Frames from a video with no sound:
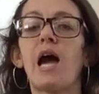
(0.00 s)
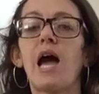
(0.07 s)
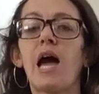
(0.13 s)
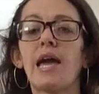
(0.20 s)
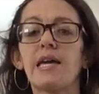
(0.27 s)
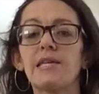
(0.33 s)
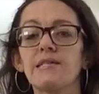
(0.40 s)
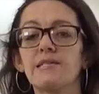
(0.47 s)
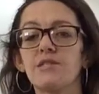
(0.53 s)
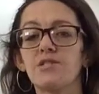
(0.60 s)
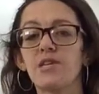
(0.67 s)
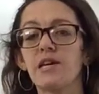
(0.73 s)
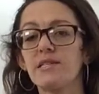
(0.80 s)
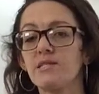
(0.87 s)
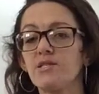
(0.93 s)
I
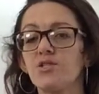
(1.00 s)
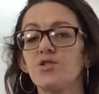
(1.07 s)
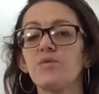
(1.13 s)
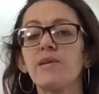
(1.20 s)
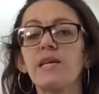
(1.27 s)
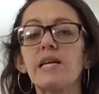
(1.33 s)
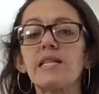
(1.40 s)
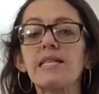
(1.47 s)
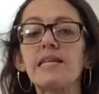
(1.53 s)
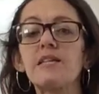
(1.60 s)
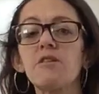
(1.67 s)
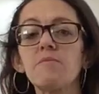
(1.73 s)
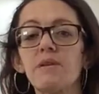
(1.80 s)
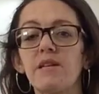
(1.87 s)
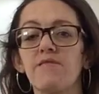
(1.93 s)
suggest doing a
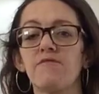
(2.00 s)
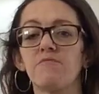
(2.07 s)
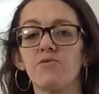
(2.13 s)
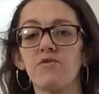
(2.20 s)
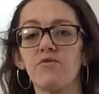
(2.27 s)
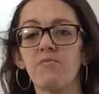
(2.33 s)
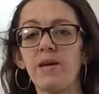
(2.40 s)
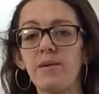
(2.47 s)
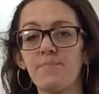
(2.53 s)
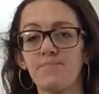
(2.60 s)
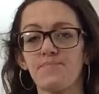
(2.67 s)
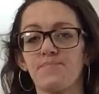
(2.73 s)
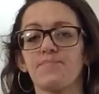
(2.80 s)
little bit of movement.